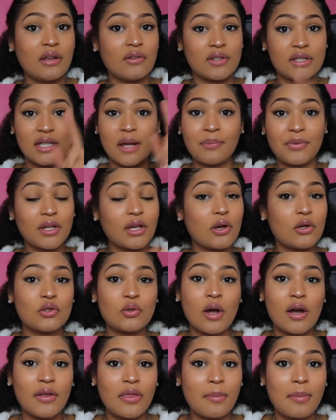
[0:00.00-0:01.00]
If something
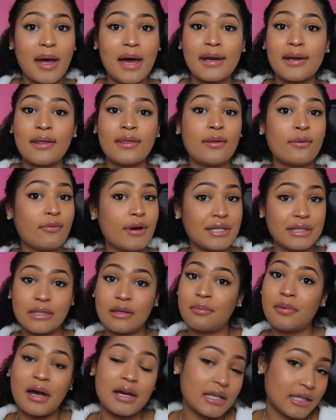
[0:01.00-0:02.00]
goes wrong with the body, the rest
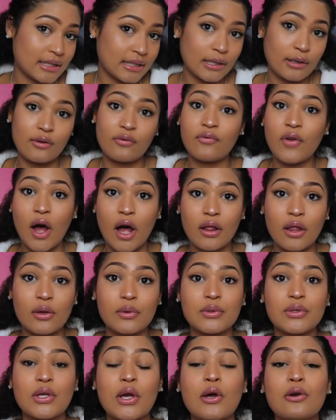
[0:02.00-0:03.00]
of the body is there to
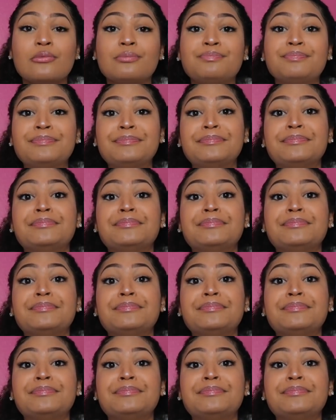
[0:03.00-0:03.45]
follow. So